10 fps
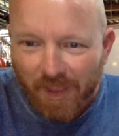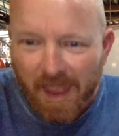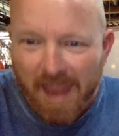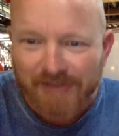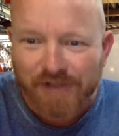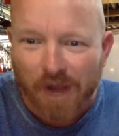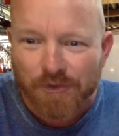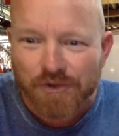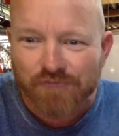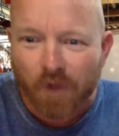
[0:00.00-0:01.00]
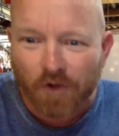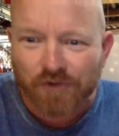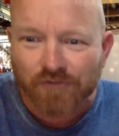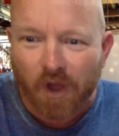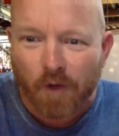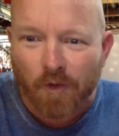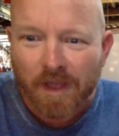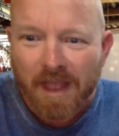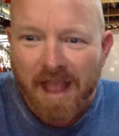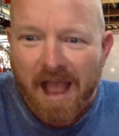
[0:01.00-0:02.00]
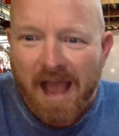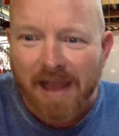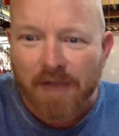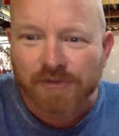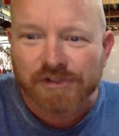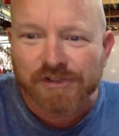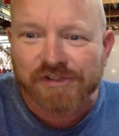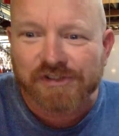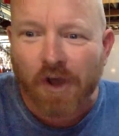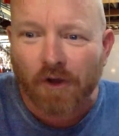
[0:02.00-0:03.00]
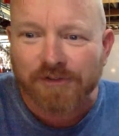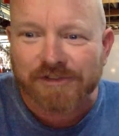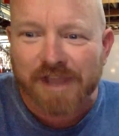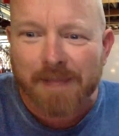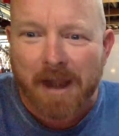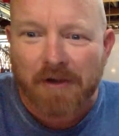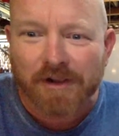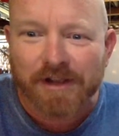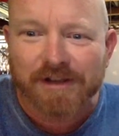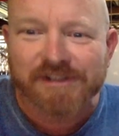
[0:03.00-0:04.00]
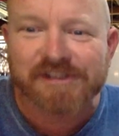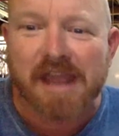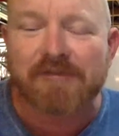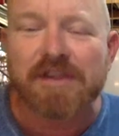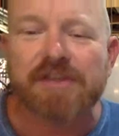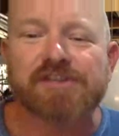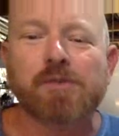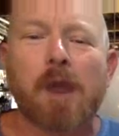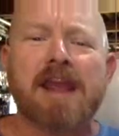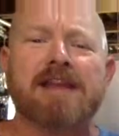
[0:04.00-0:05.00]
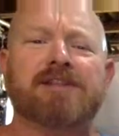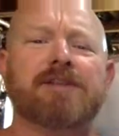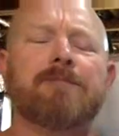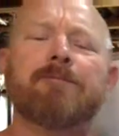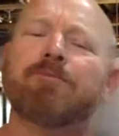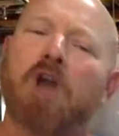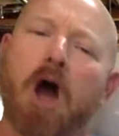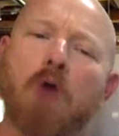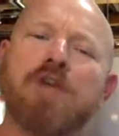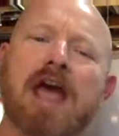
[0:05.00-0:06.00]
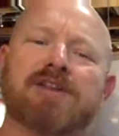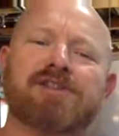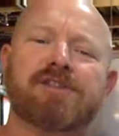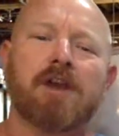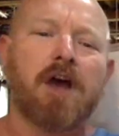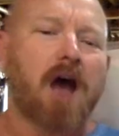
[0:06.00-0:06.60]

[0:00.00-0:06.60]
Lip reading: Hey, Joe, you rock and roll. Hello to Scott the American and Sevi the Swede. Oh, yes.